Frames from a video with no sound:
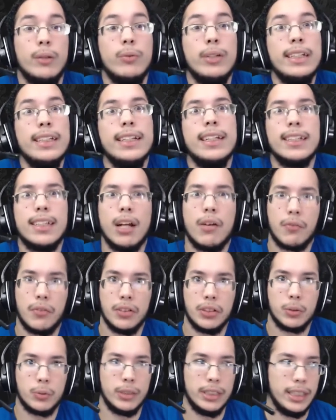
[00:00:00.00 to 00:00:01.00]
We needed that
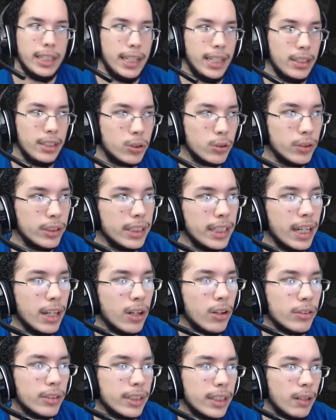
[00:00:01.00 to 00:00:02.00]
first win, and during that
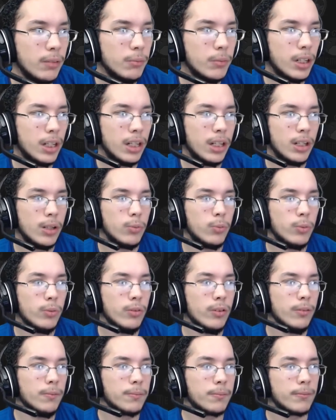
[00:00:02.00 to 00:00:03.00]
whole time, for
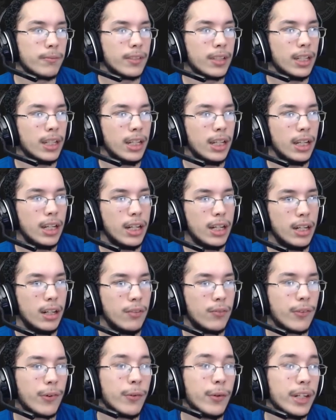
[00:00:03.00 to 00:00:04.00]

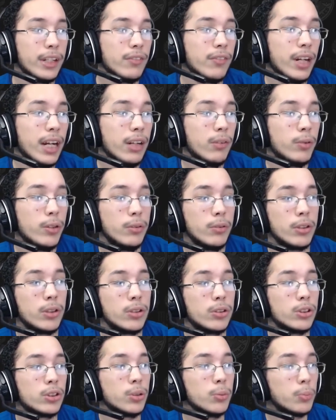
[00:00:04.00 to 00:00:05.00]
week 5, we were
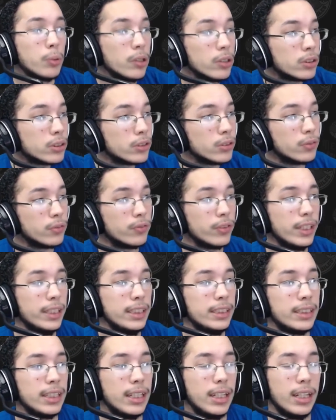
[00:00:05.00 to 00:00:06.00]
supposed to face